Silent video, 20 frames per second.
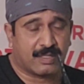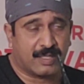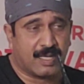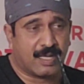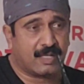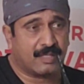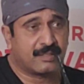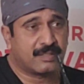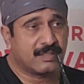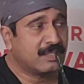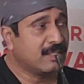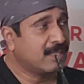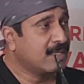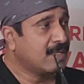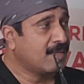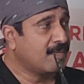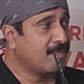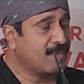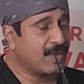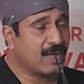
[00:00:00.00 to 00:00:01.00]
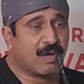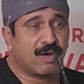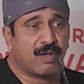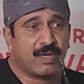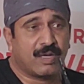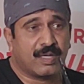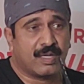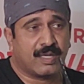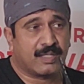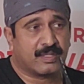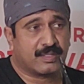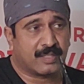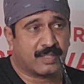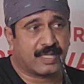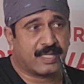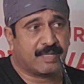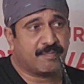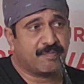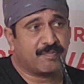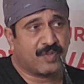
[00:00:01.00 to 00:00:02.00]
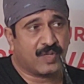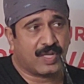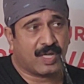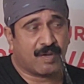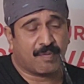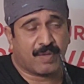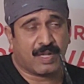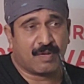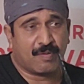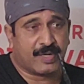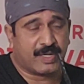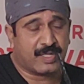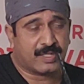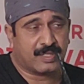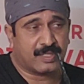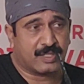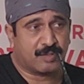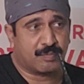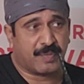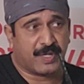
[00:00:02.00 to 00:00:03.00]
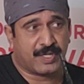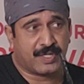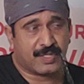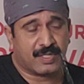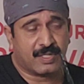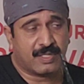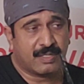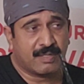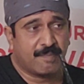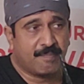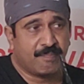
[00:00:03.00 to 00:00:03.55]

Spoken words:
Das, we all as a team, we evaluated this patient.